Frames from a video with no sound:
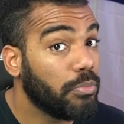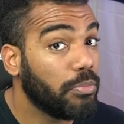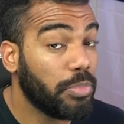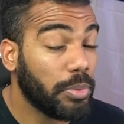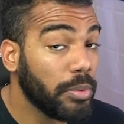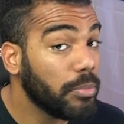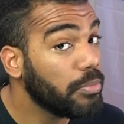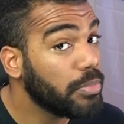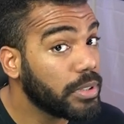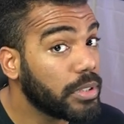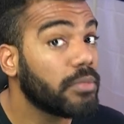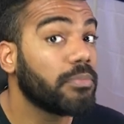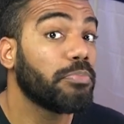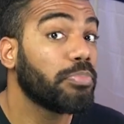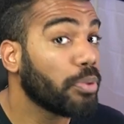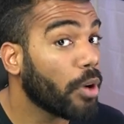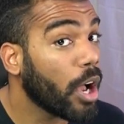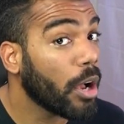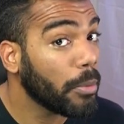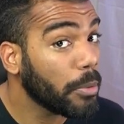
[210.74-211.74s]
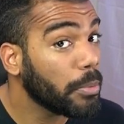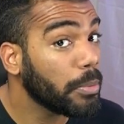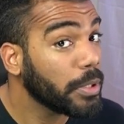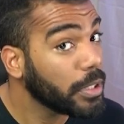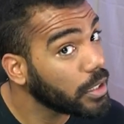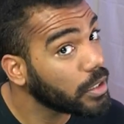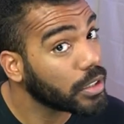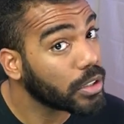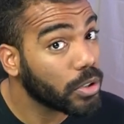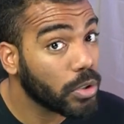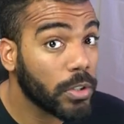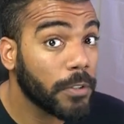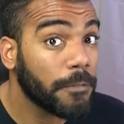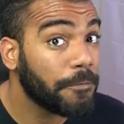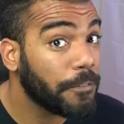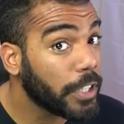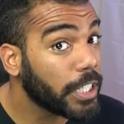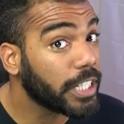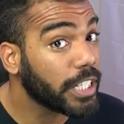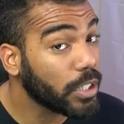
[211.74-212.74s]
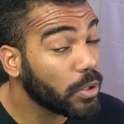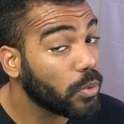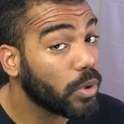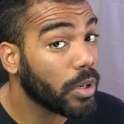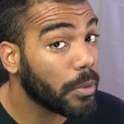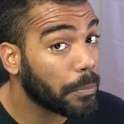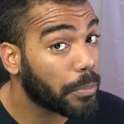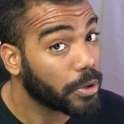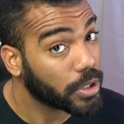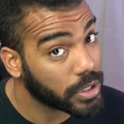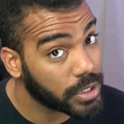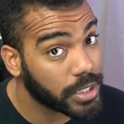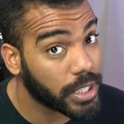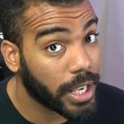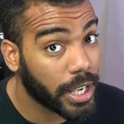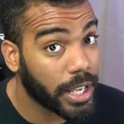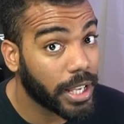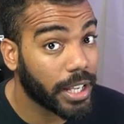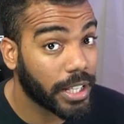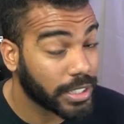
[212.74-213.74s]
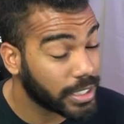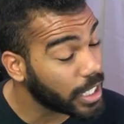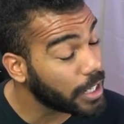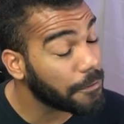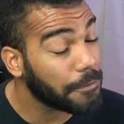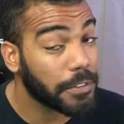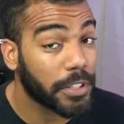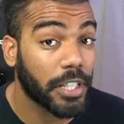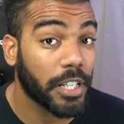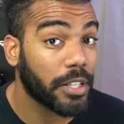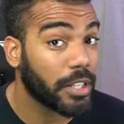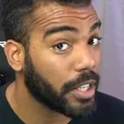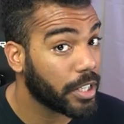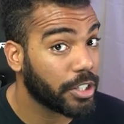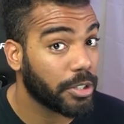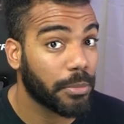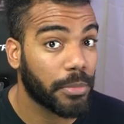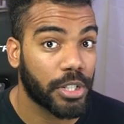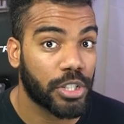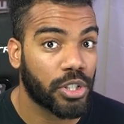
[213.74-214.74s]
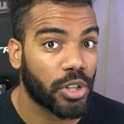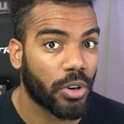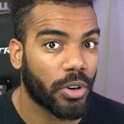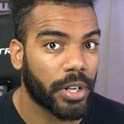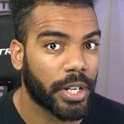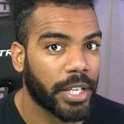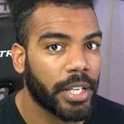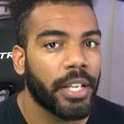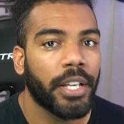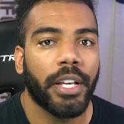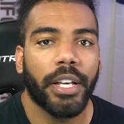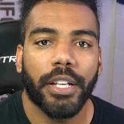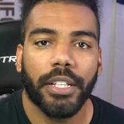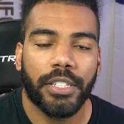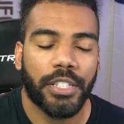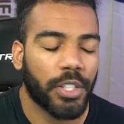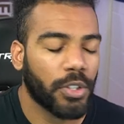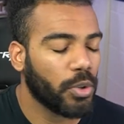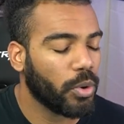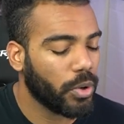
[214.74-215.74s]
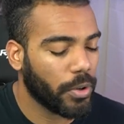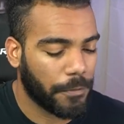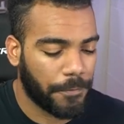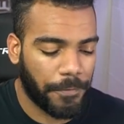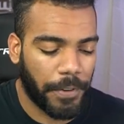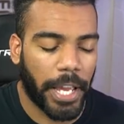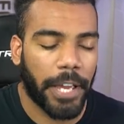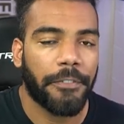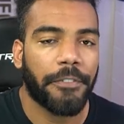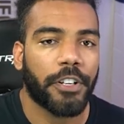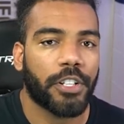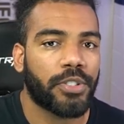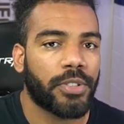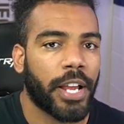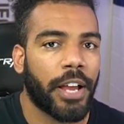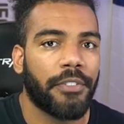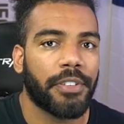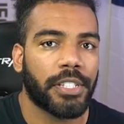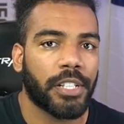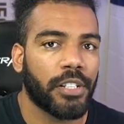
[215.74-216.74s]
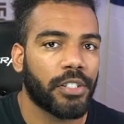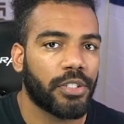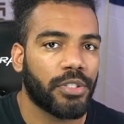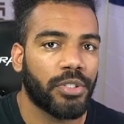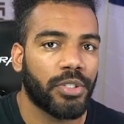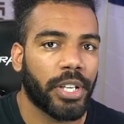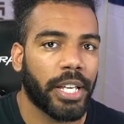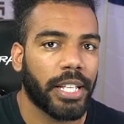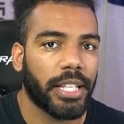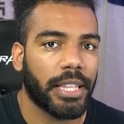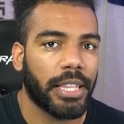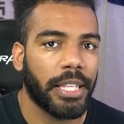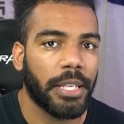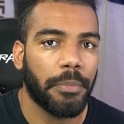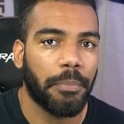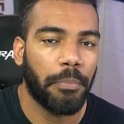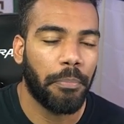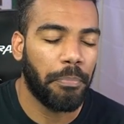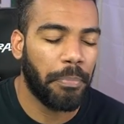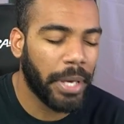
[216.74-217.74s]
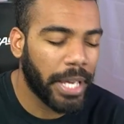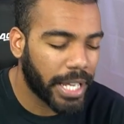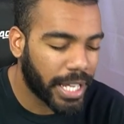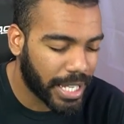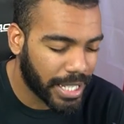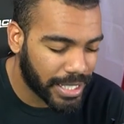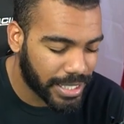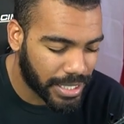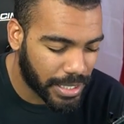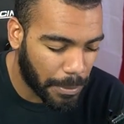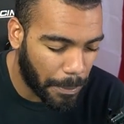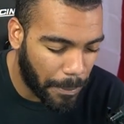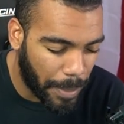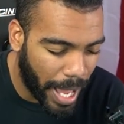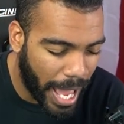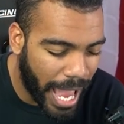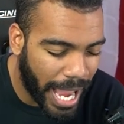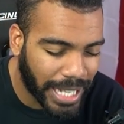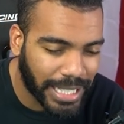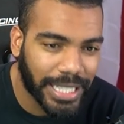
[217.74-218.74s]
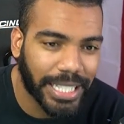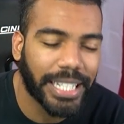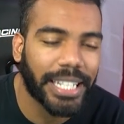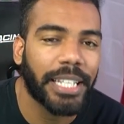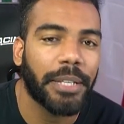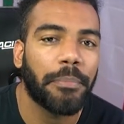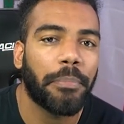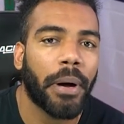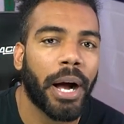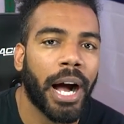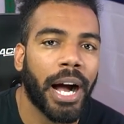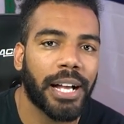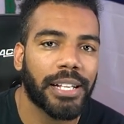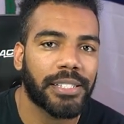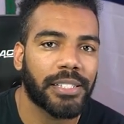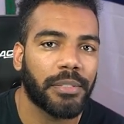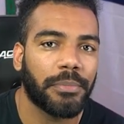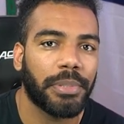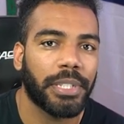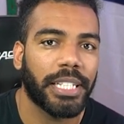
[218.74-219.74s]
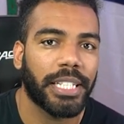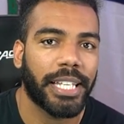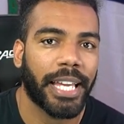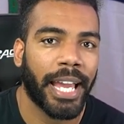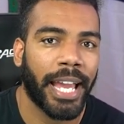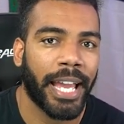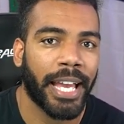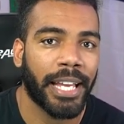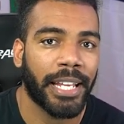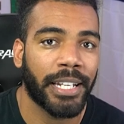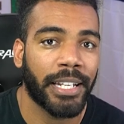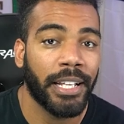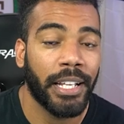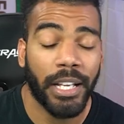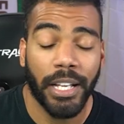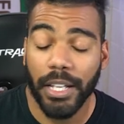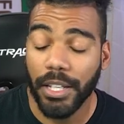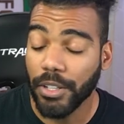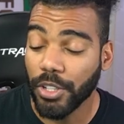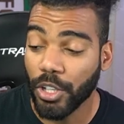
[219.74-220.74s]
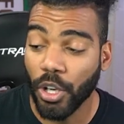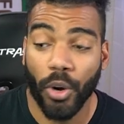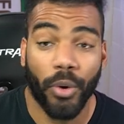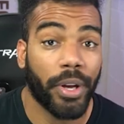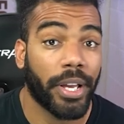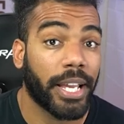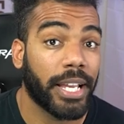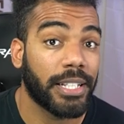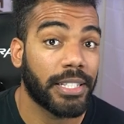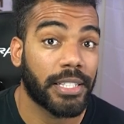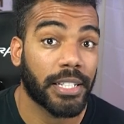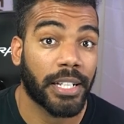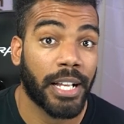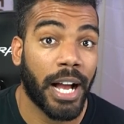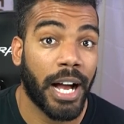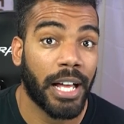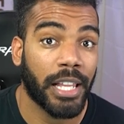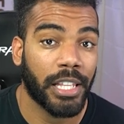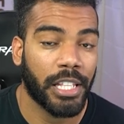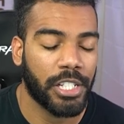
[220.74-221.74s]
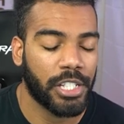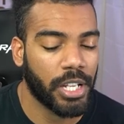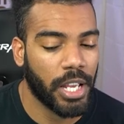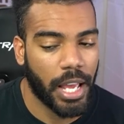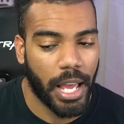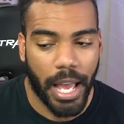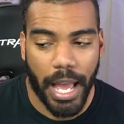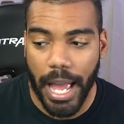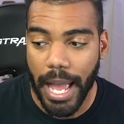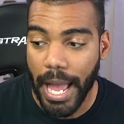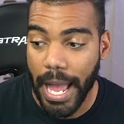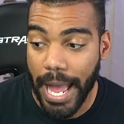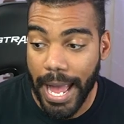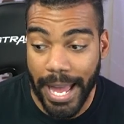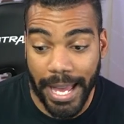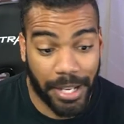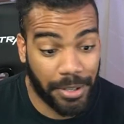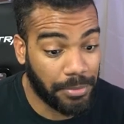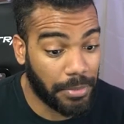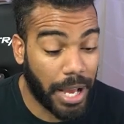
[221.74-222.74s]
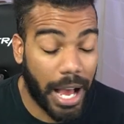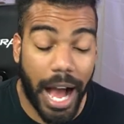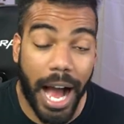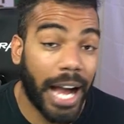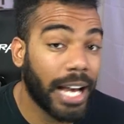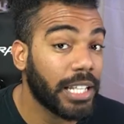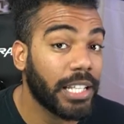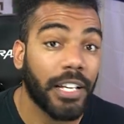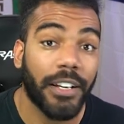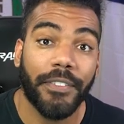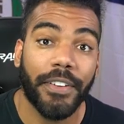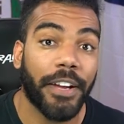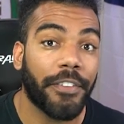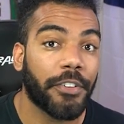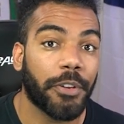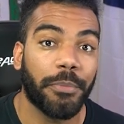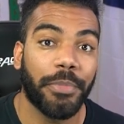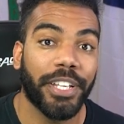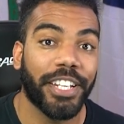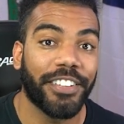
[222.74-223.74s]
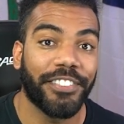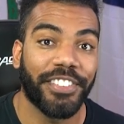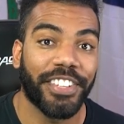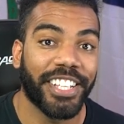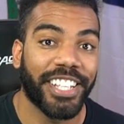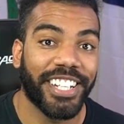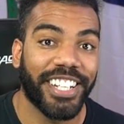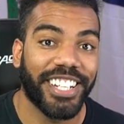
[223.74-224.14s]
but probably a cool 51%, uh, definitely in the majority, to favor Travis Hunter to get the biggest bag that he possibly can going into college and I love every bit of it.